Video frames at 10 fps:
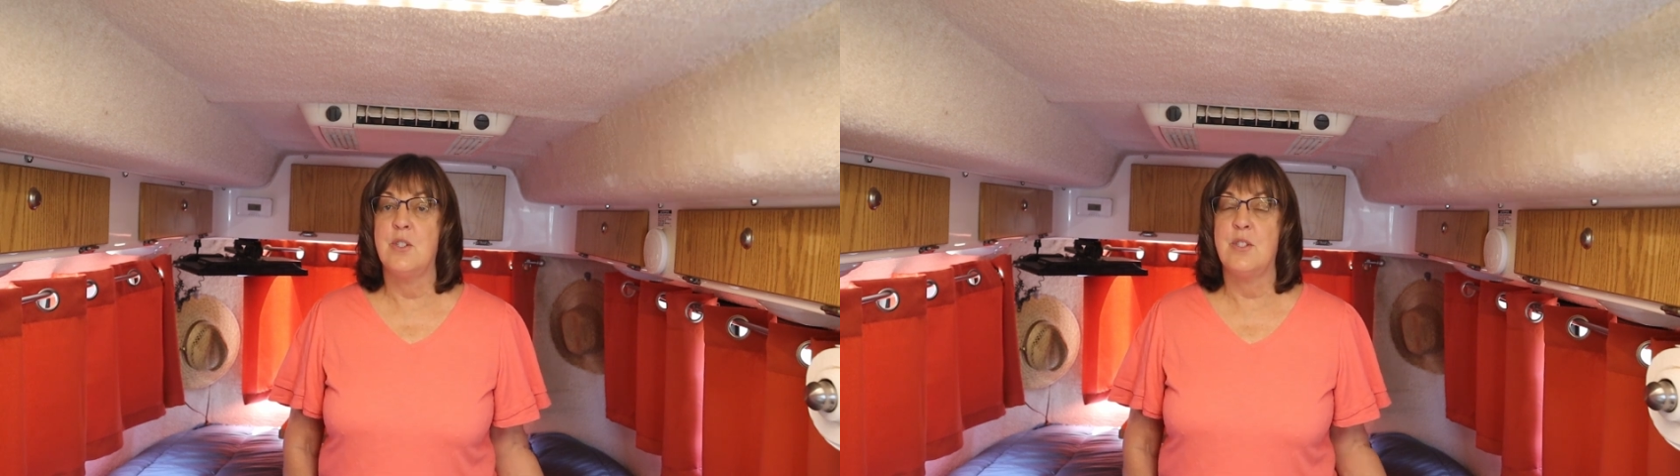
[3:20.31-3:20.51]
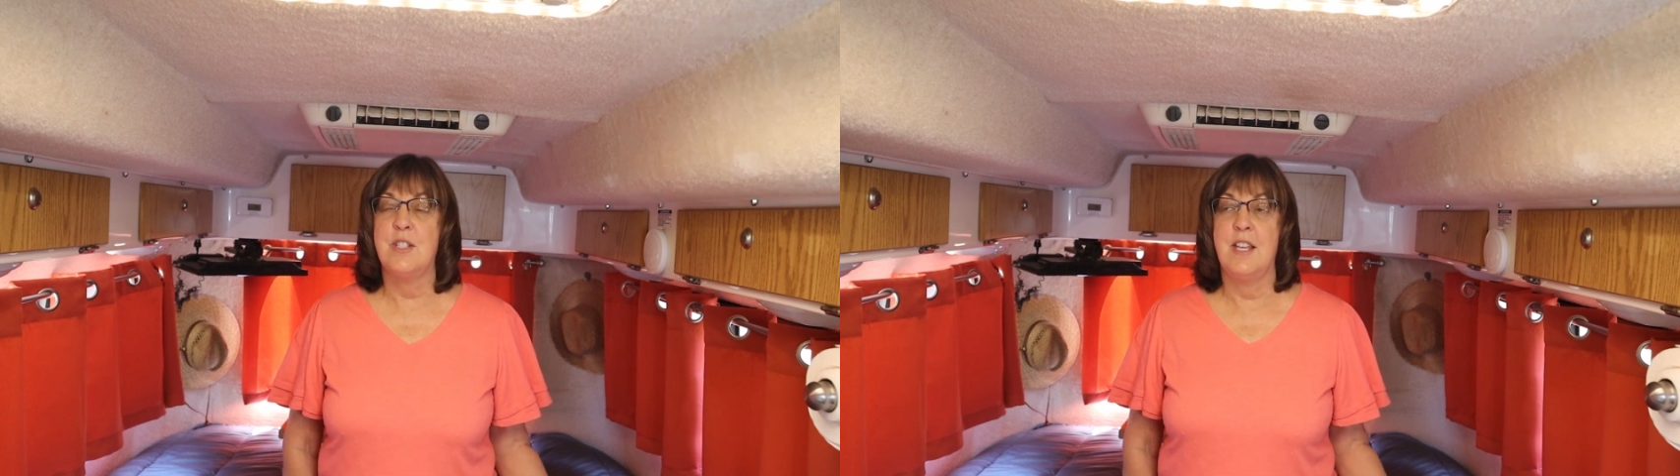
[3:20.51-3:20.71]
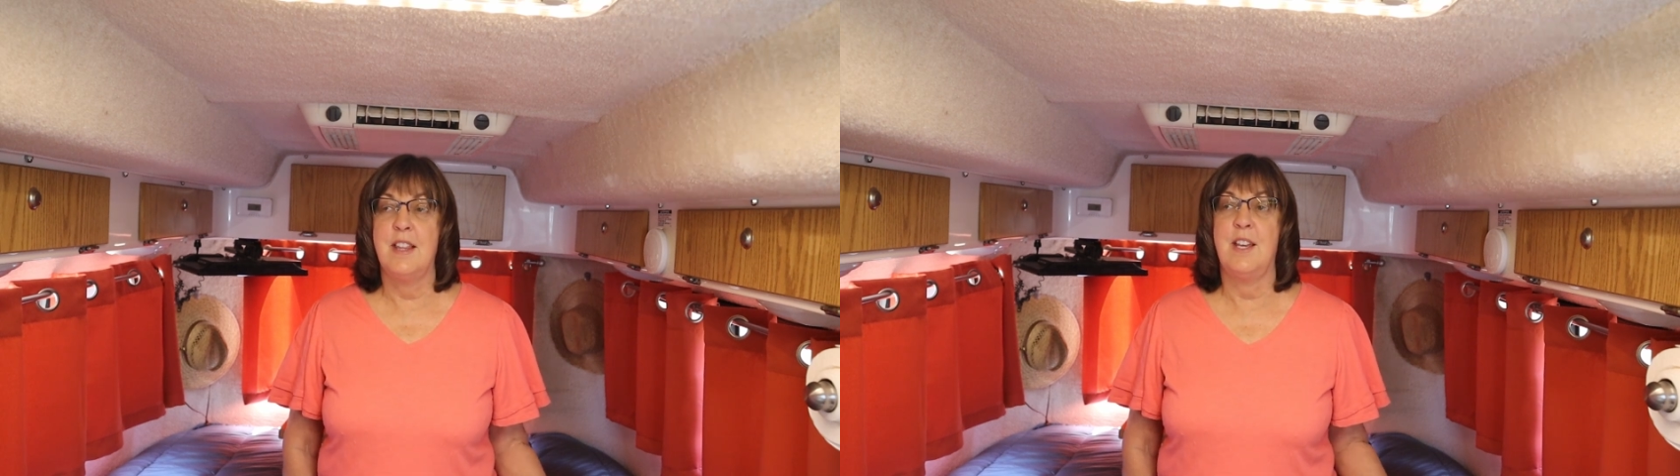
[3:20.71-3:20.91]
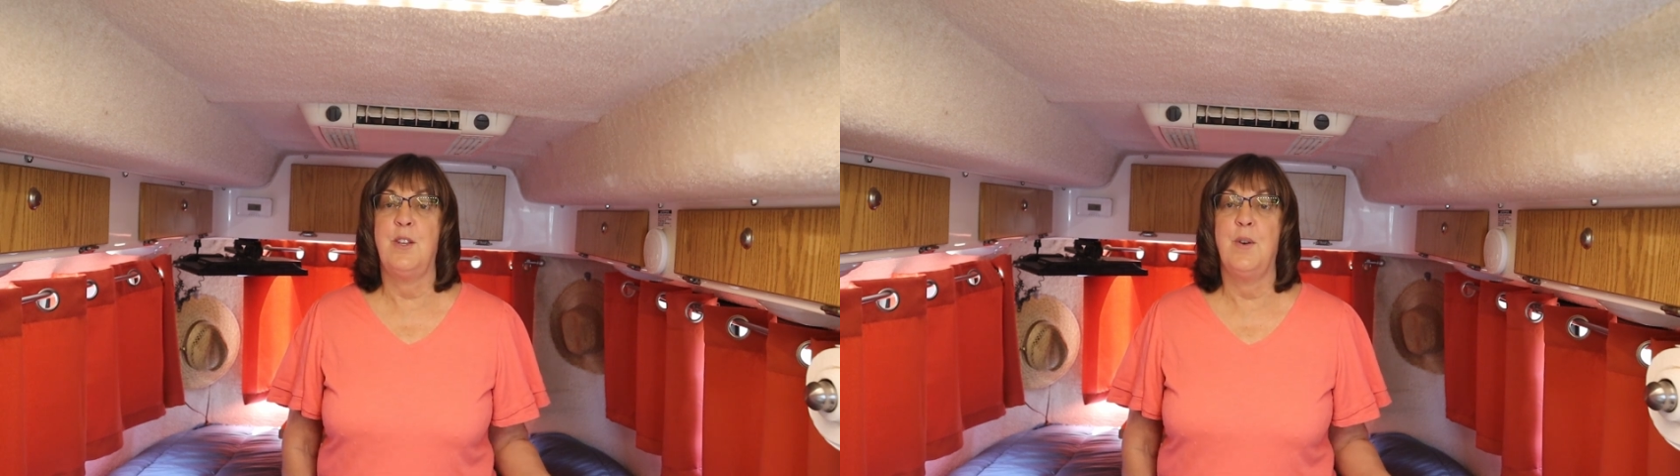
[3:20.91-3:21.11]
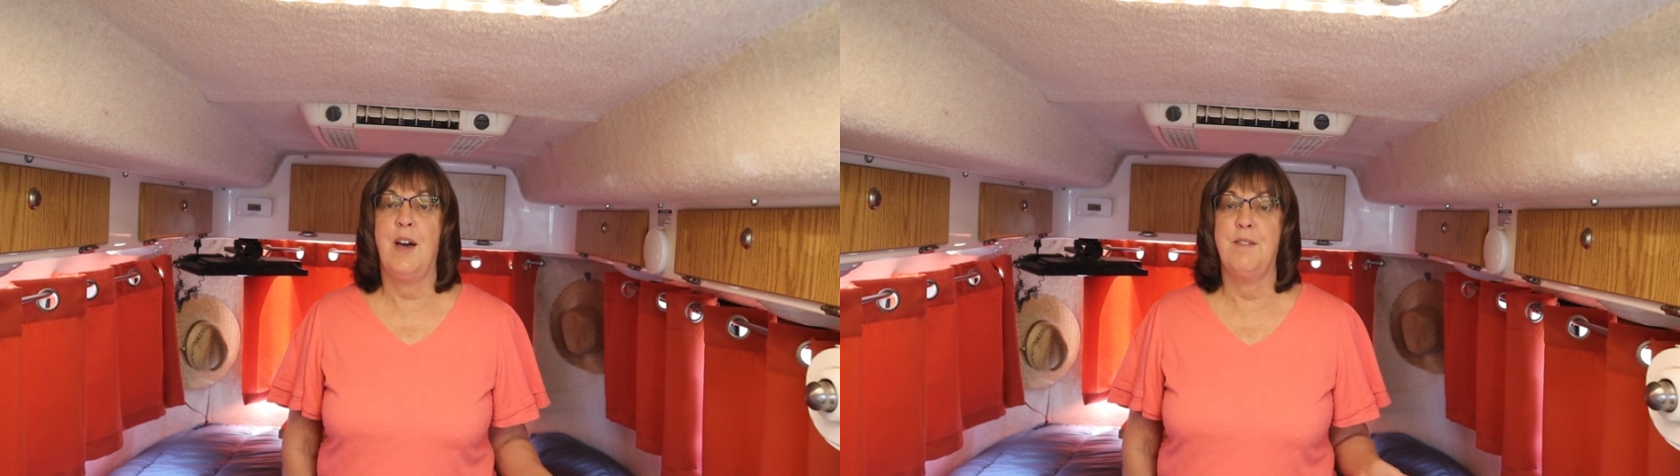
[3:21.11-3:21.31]
you'll see that
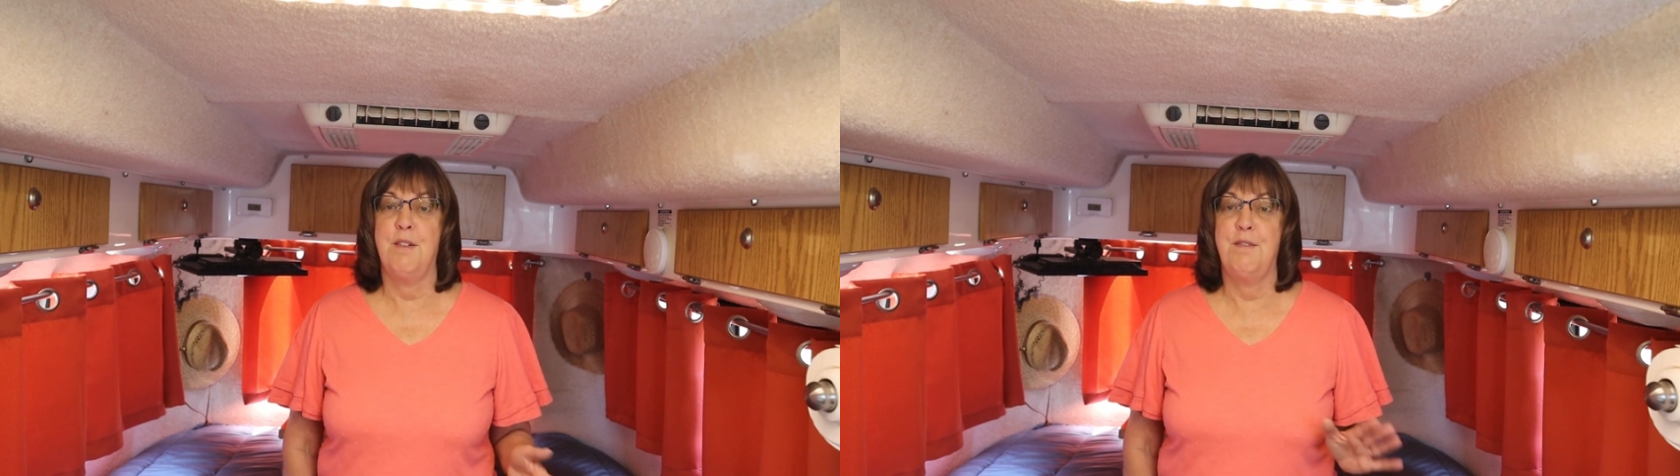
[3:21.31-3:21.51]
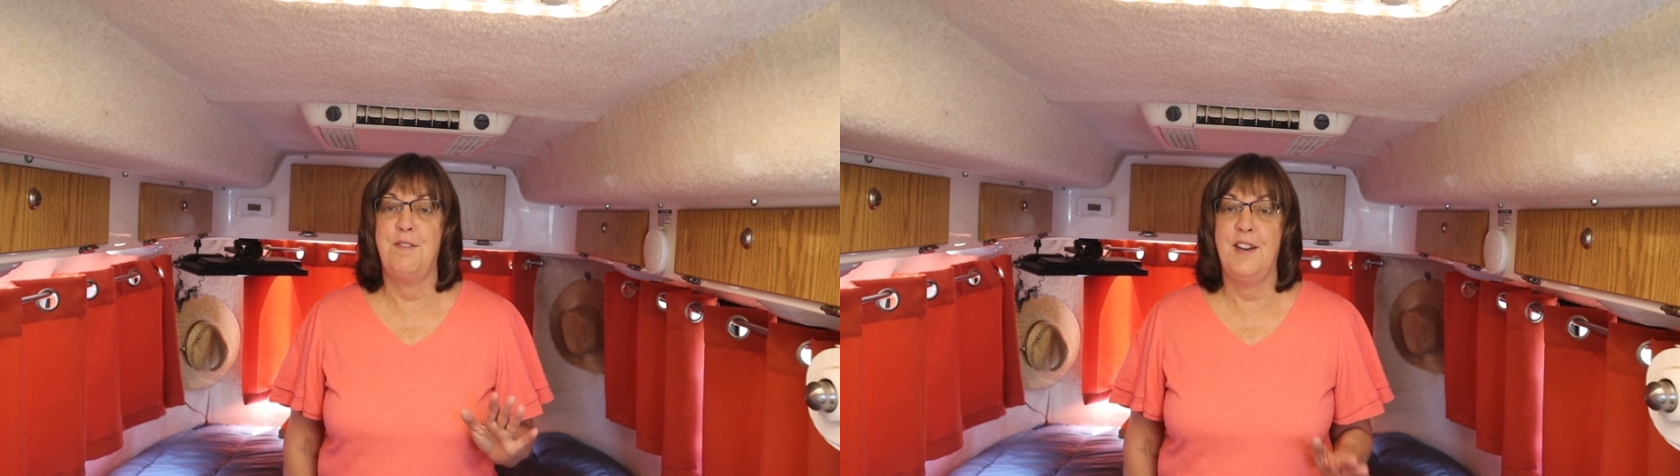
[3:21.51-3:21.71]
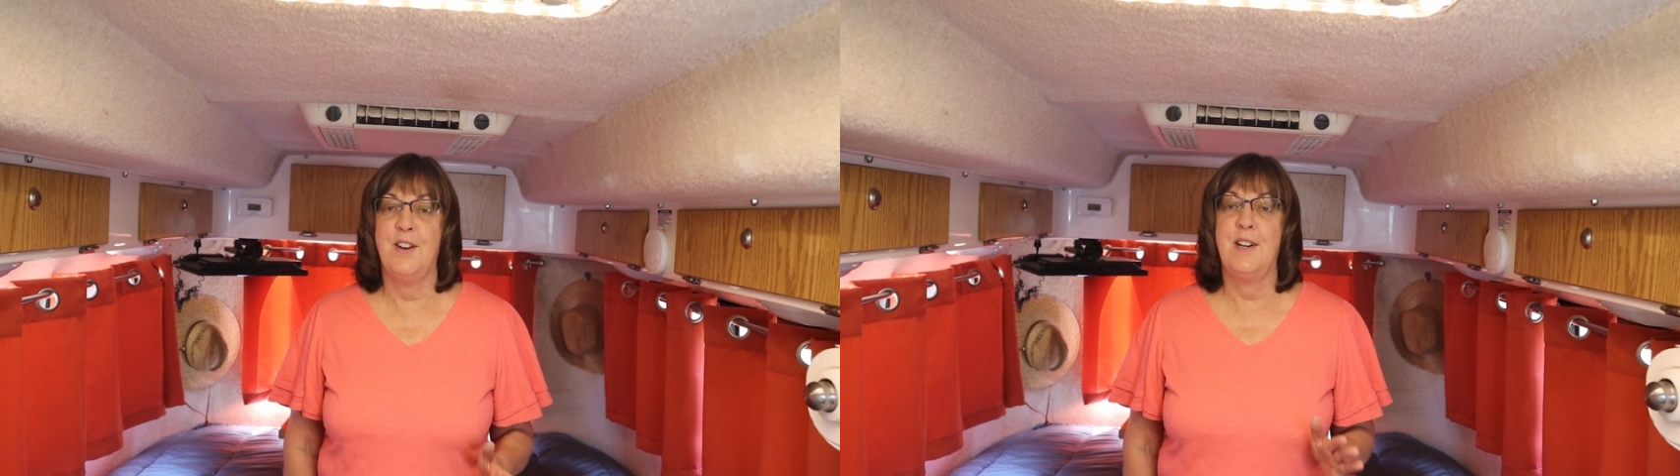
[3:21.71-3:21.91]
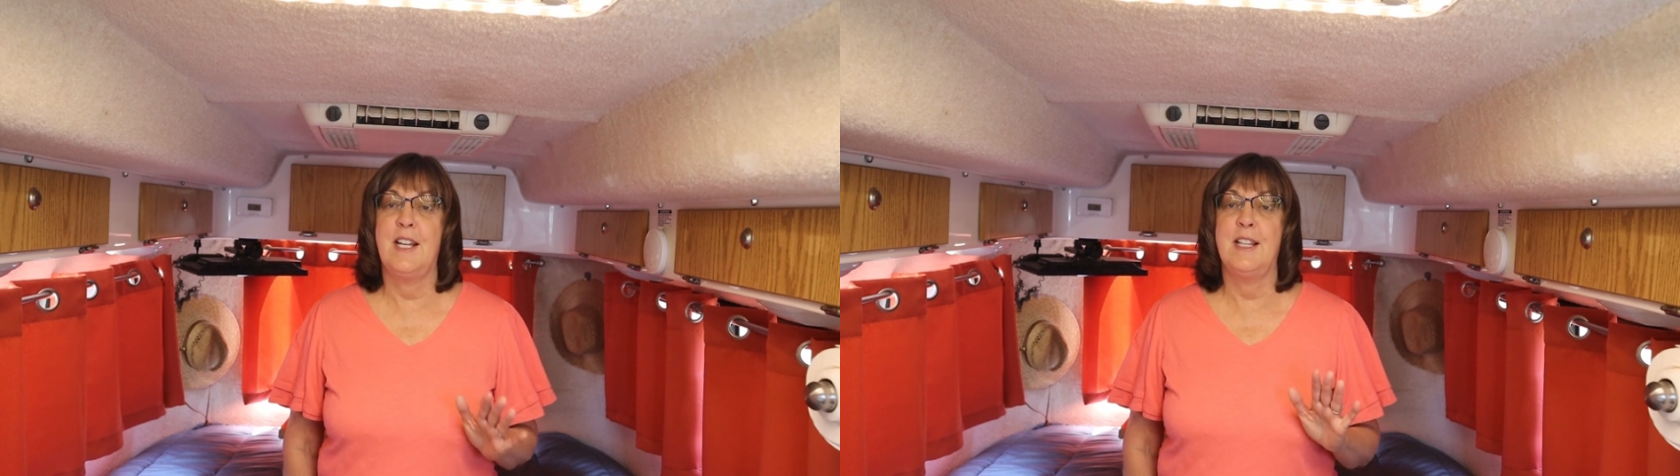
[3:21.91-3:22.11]
you have a very